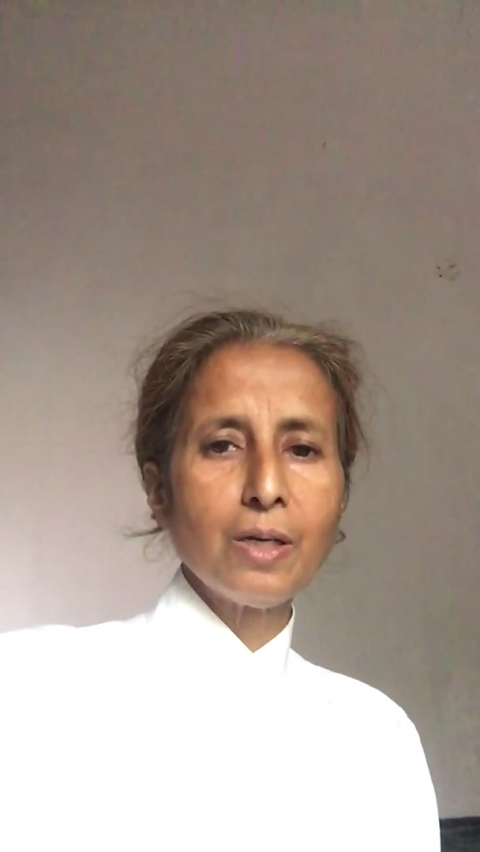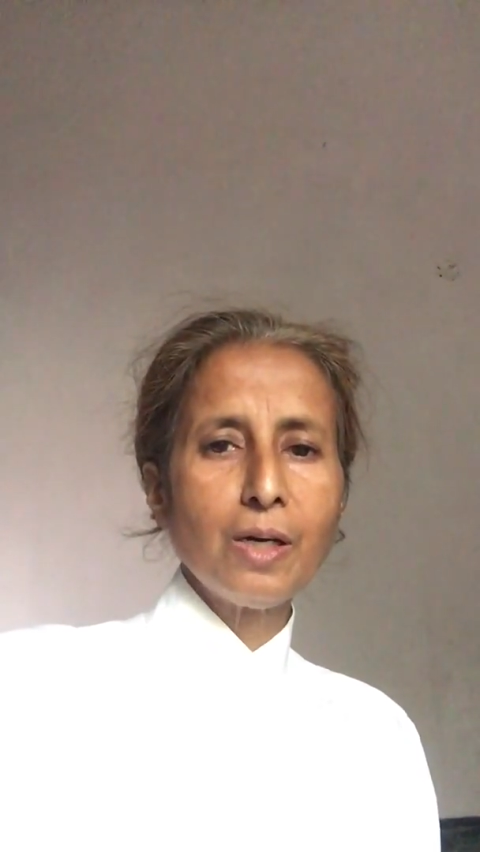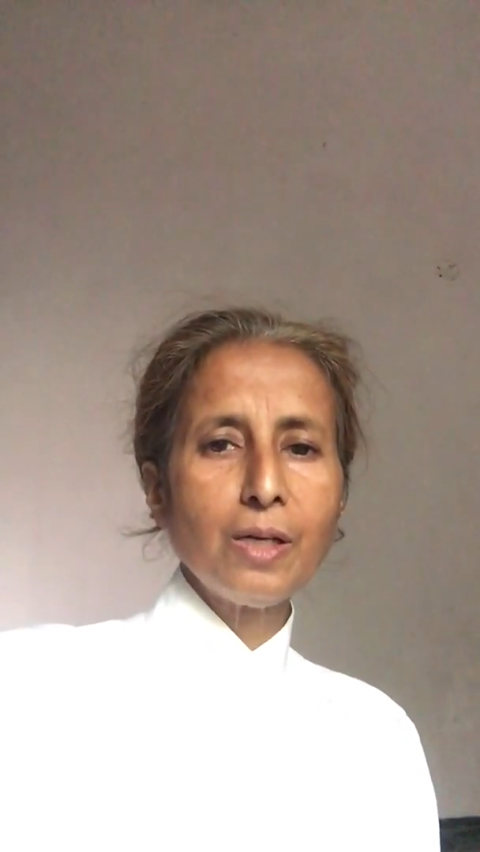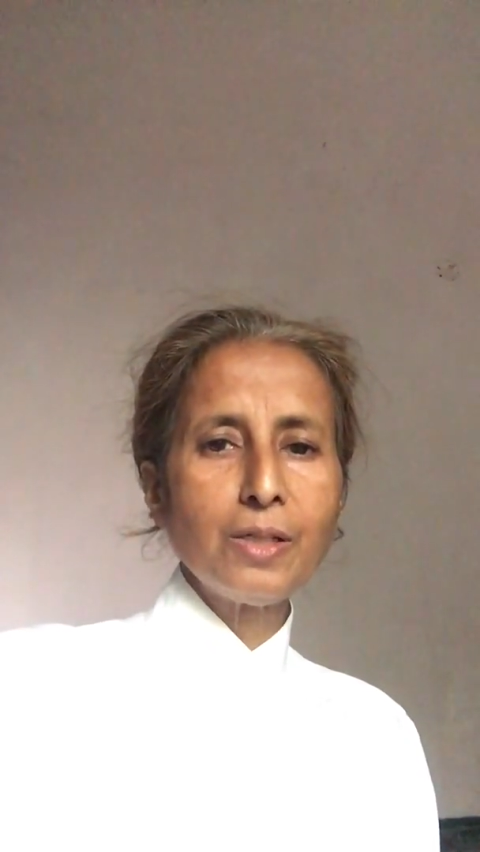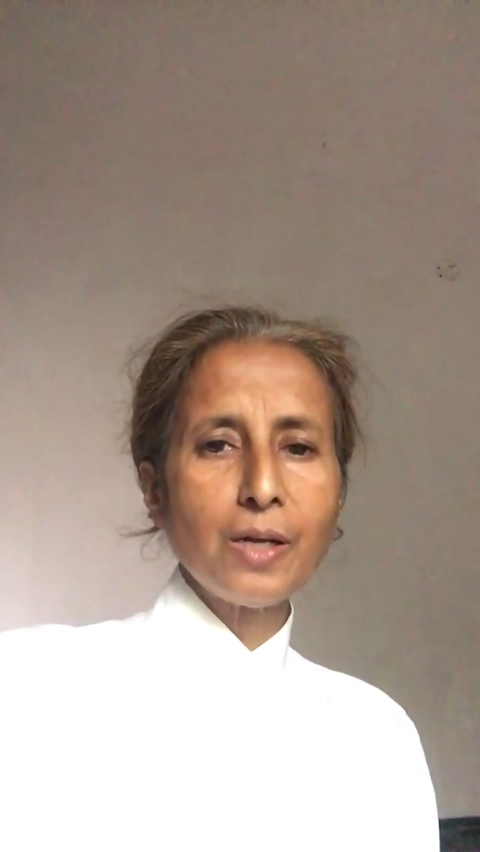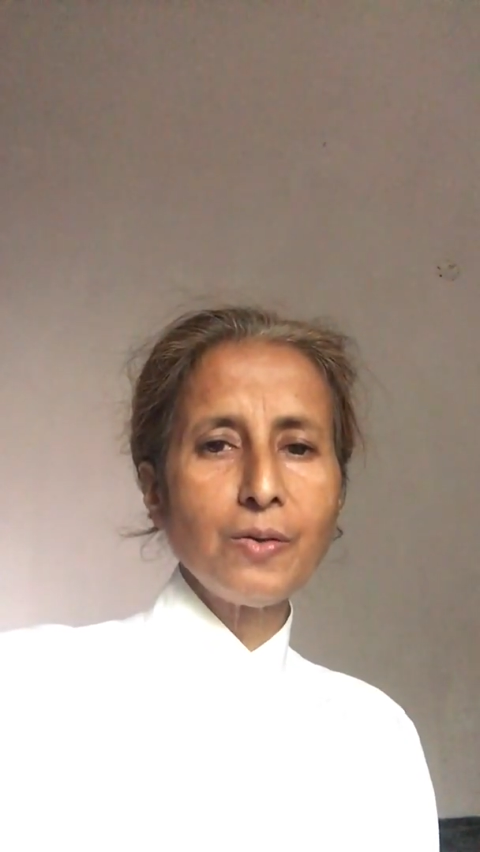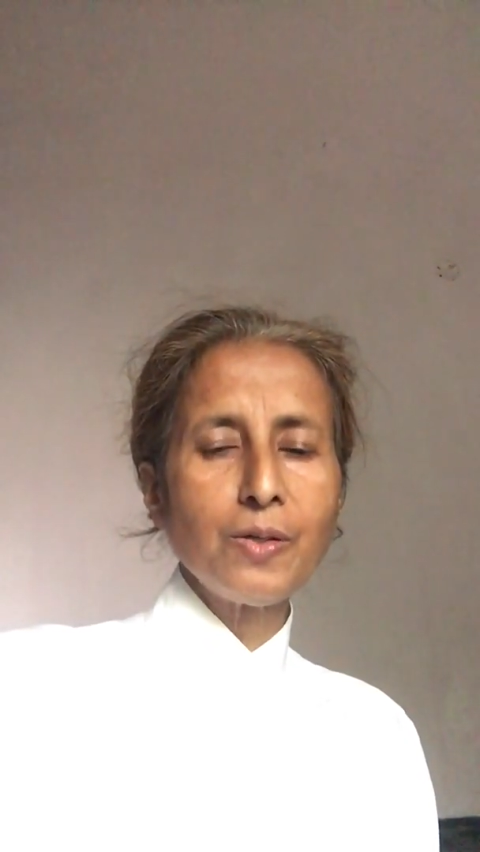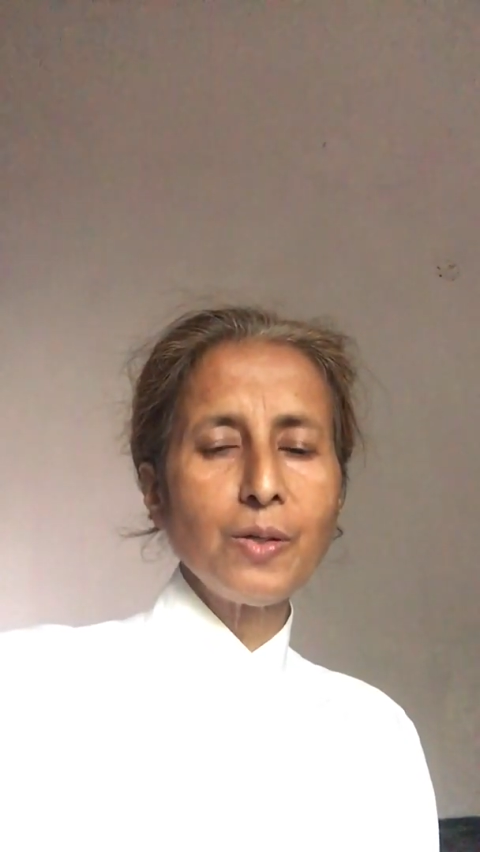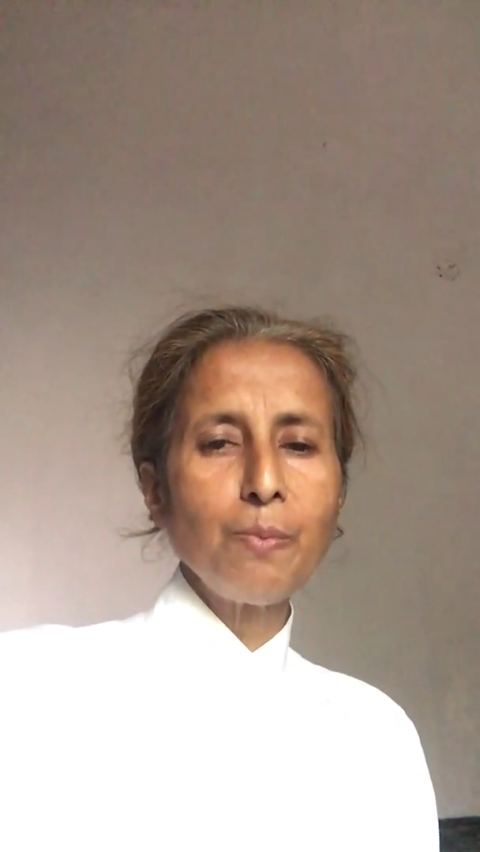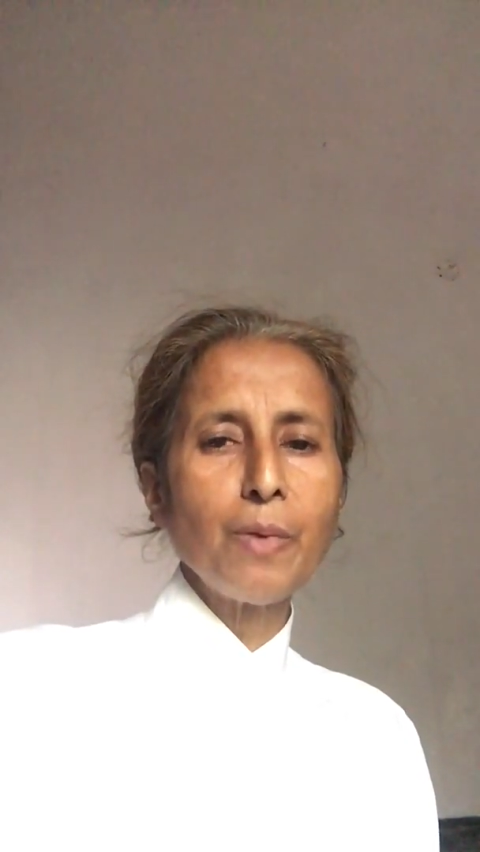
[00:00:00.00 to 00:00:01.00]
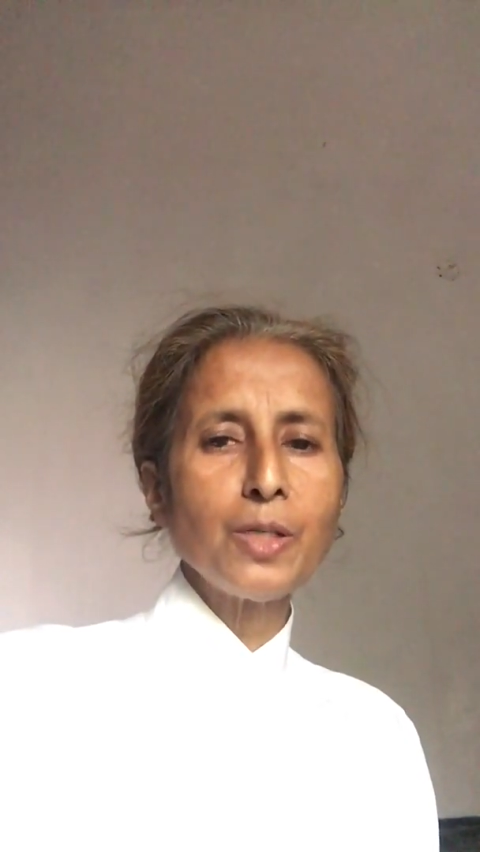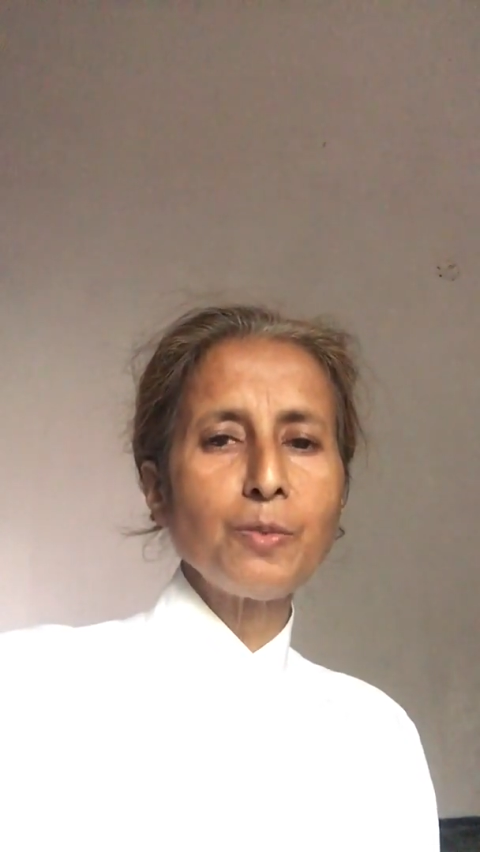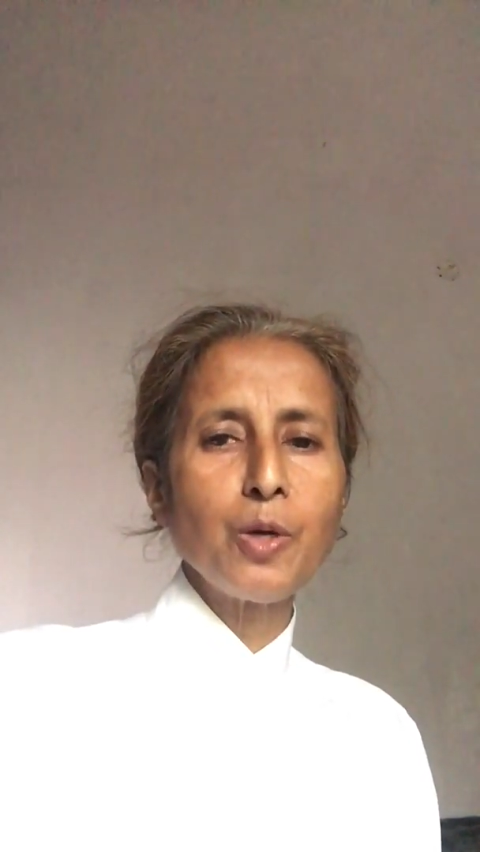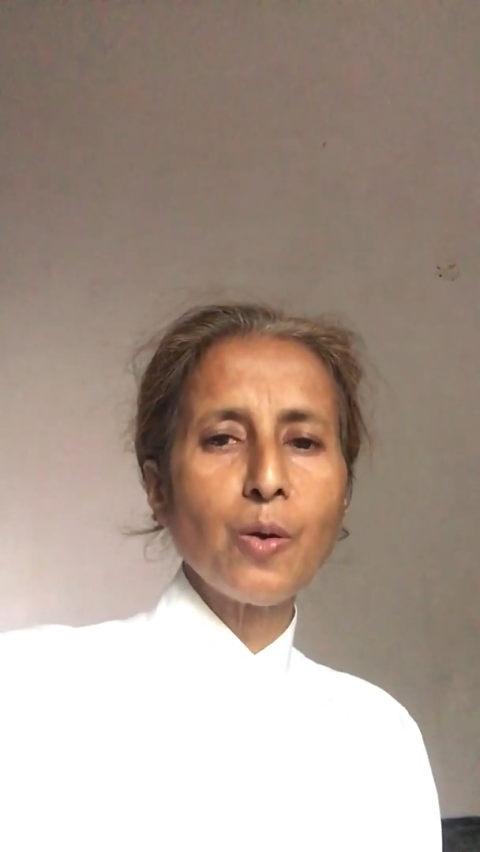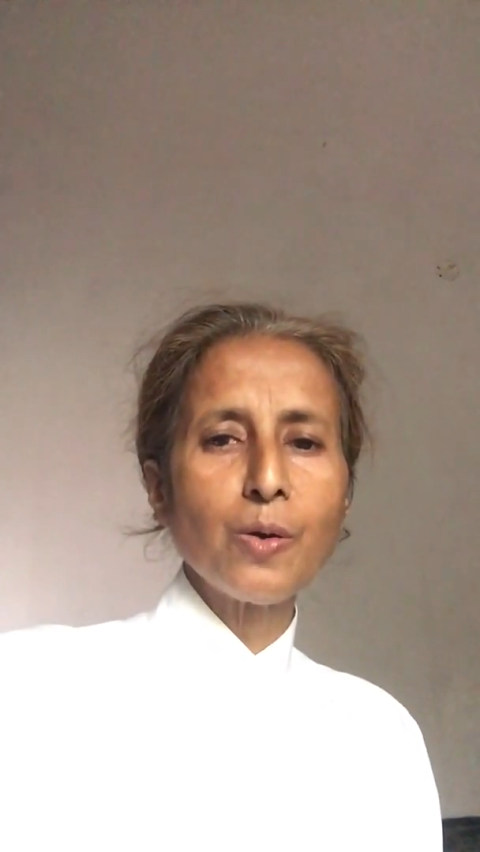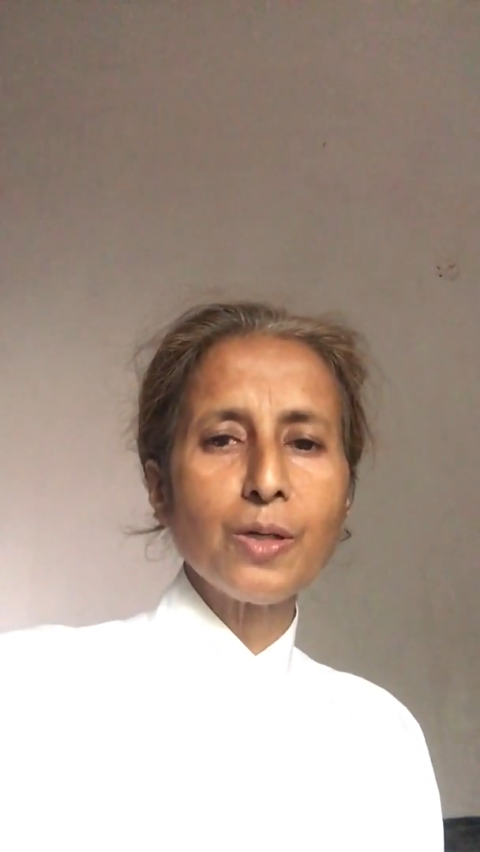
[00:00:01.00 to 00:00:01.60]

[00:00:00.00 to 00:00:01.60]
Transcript: a territory much beyond